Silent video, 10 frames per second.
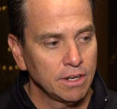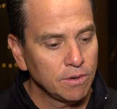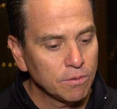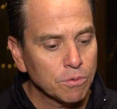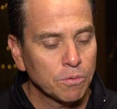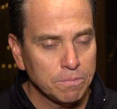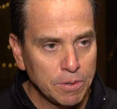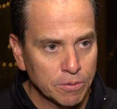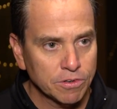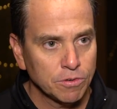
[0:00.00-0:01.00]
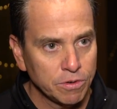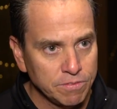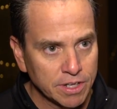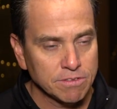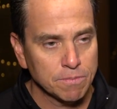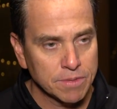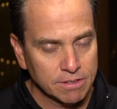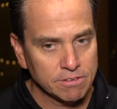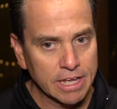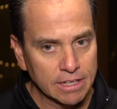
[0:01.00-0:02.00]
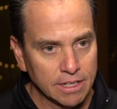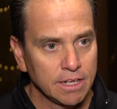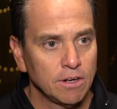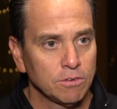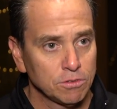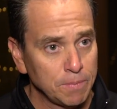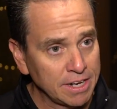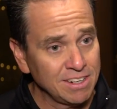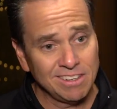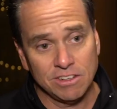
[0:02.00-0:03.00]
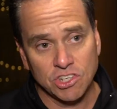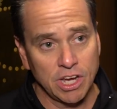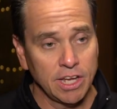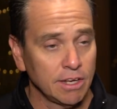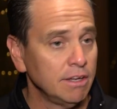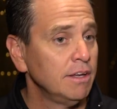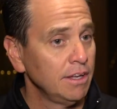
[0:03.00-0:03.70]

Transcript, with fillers: You know, with the World Poker Tour, we've done some things lately, you know, expanded into China,